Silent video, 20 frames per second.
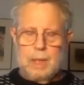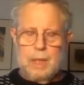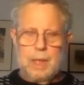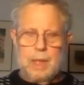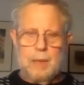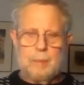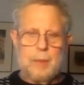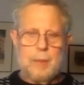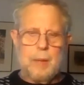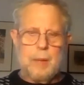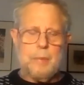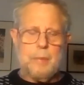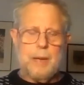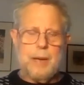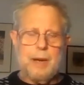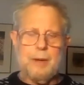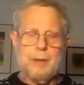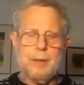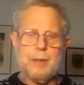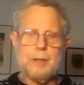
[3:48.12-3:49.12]
My
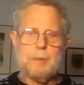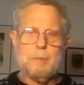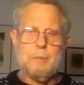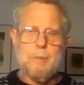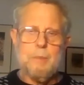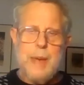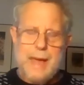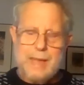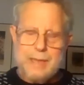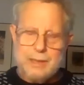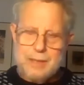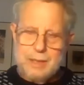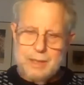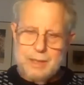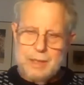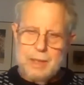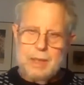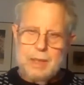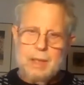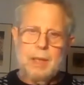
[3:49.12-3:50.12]
parents met
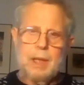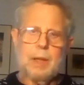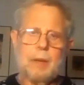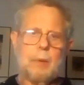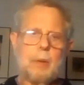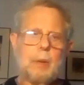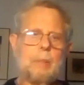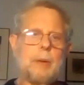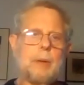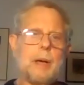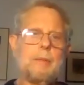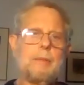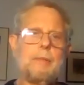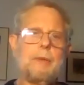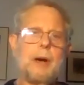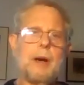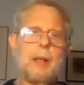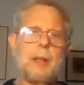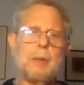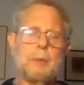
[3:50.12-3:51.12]
when my
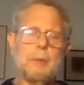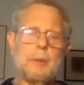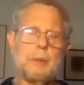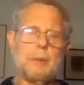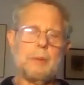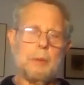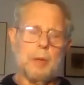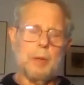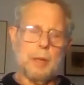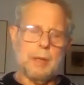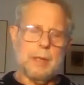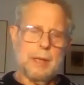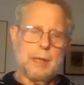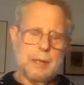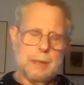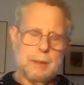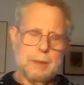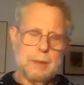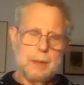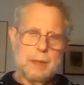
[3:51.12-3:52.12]
father was
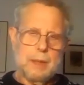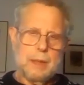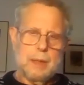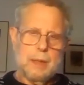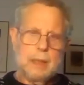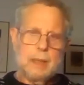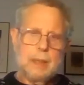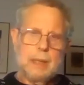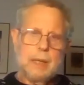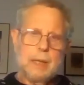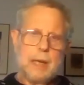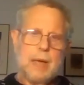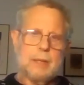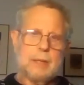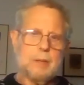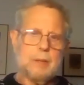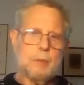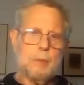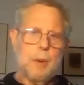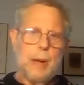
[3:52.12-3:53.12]
working
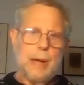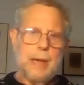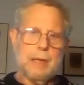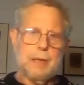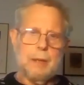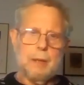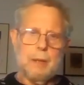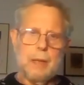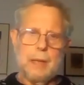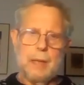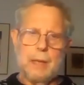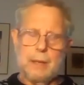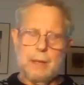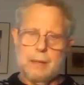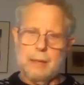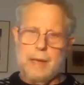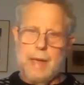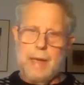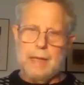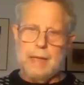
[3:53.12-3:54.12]
as a waiter in
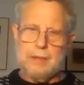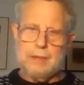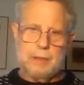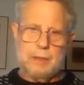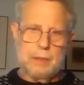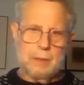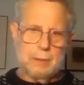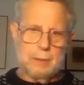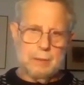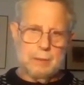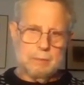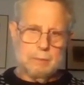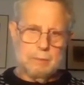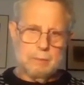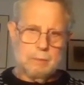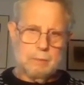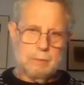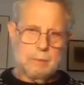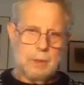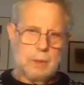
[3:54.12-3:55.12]
a Catskill
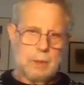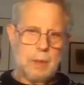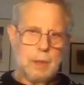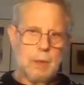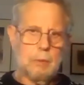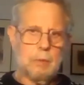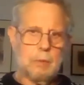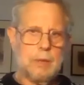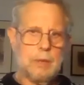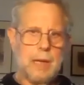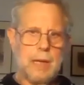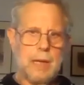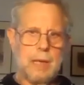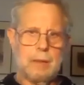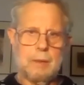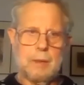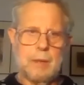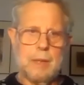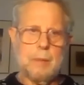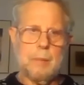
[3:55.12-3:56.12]

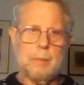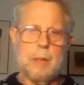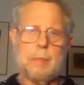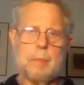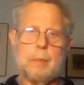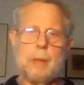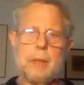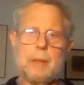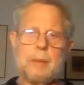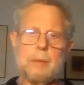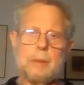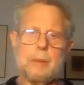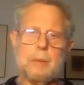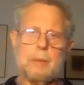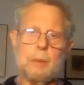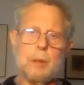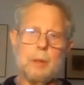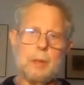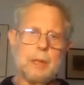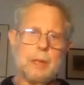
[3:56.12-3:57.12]
hotel, and my mother was
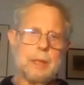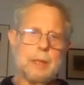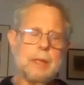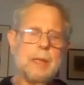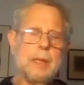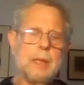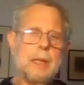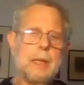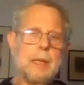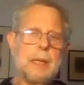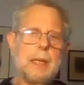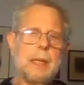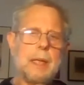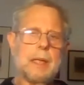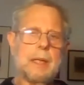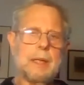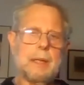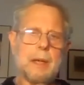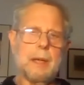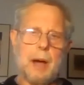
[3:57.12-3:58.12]
working
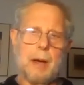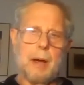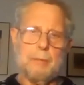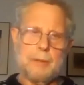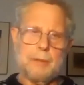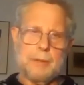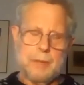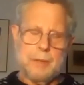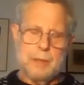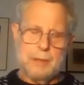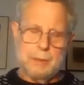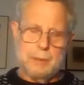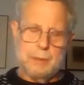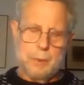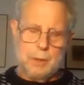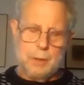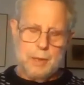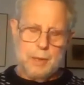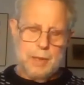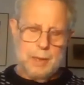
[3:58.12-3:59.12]
in the office as a
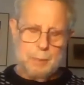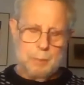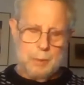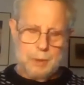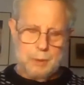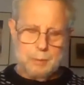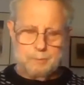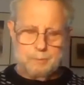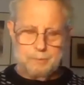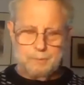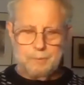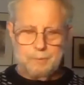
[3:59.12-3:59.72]
bookkeeper.